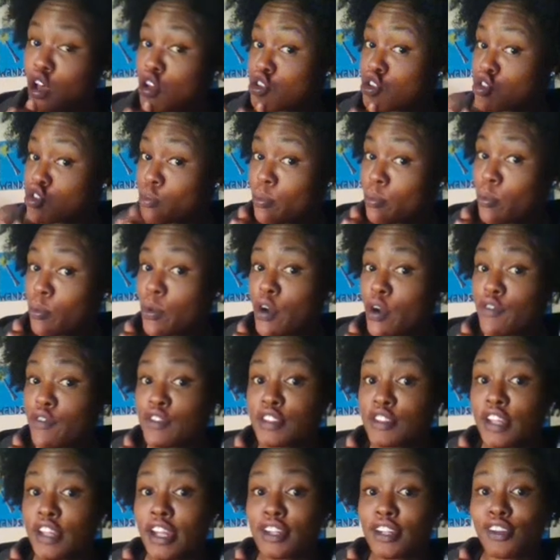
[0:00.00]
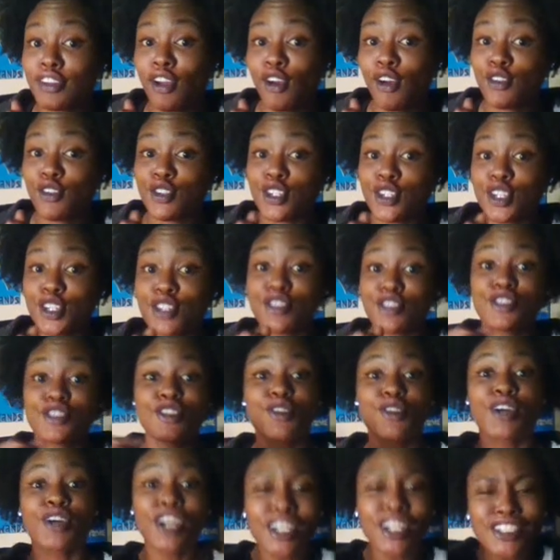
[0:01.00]
So beware of the technology. So
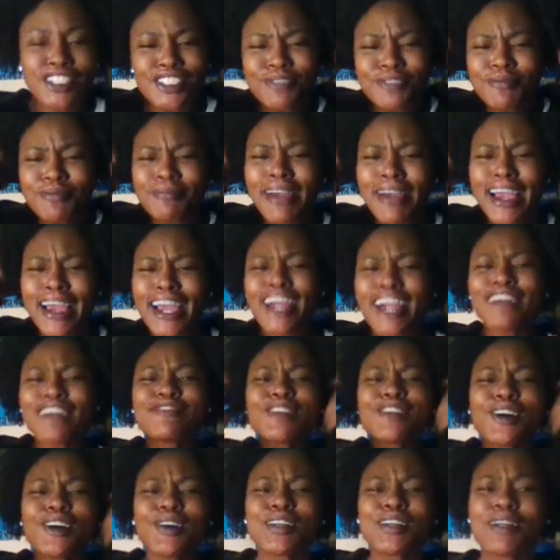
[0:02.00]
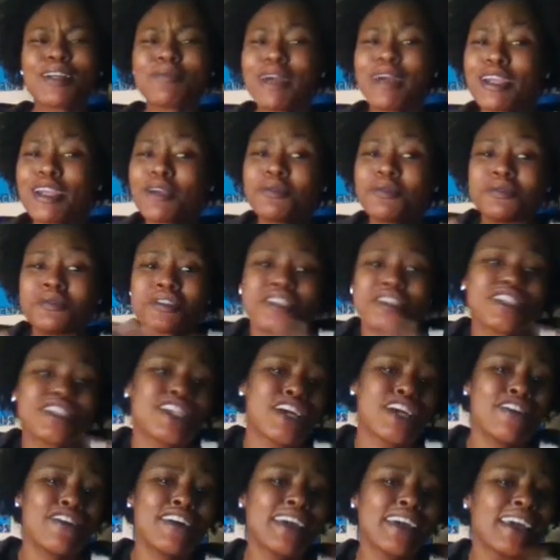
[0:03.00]
it could just be my afro, and I'm not used to
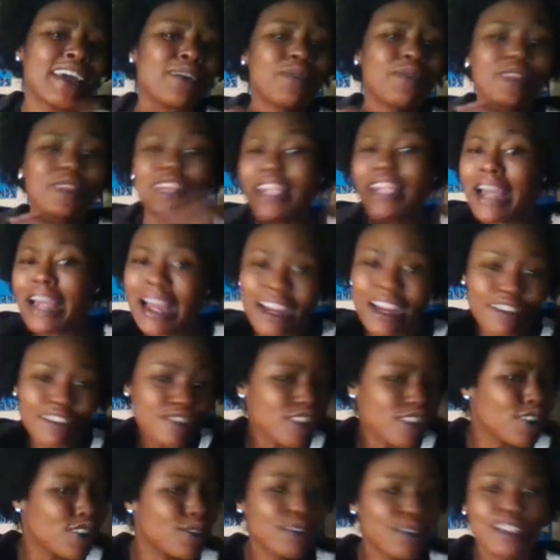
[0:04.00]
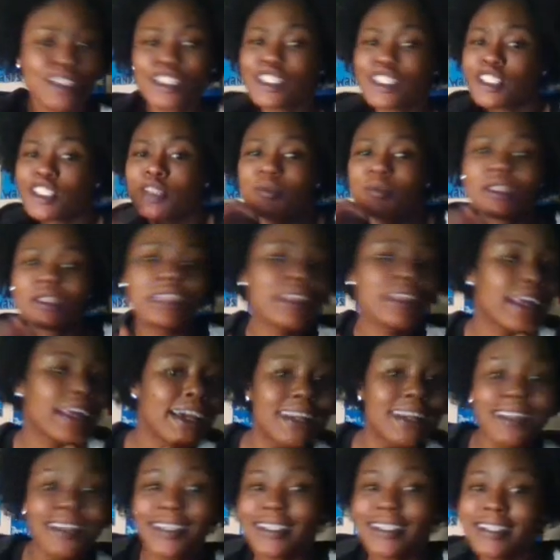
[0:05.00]
sharing it with the afro, and just the
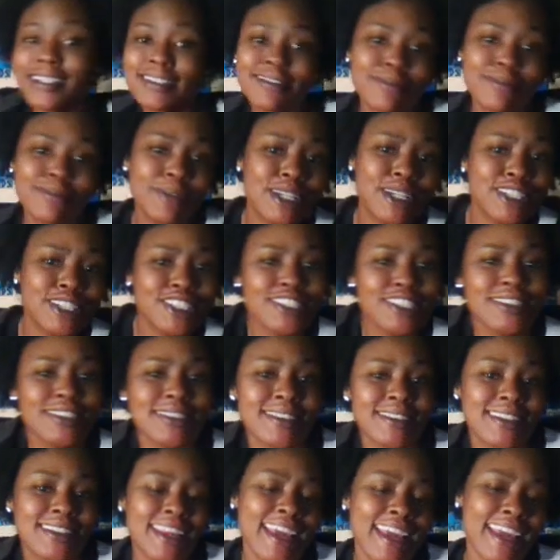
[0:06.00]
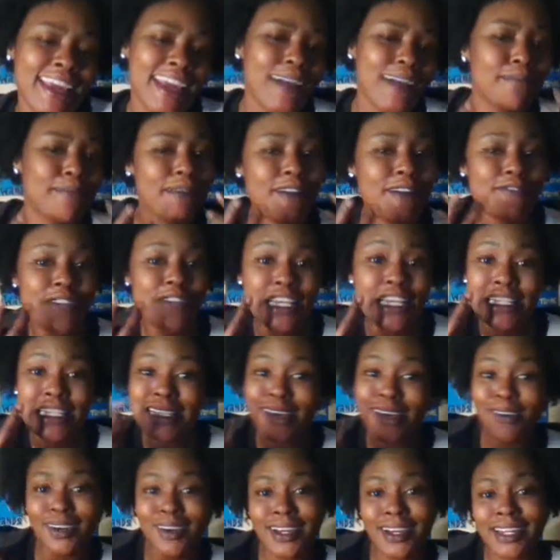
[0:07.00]
lighting the dimensions, and I ain't got my face
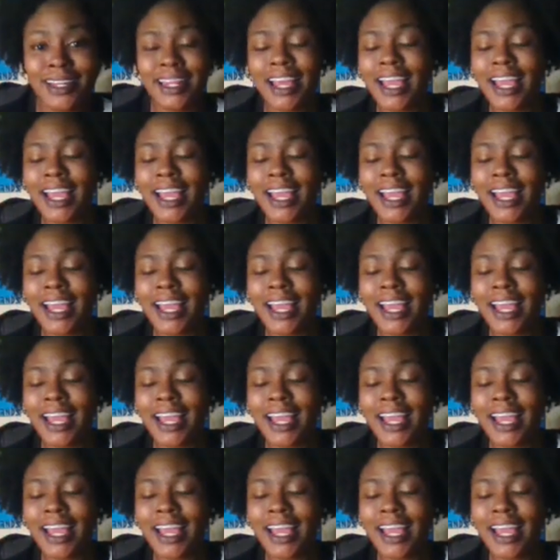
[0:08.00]
on.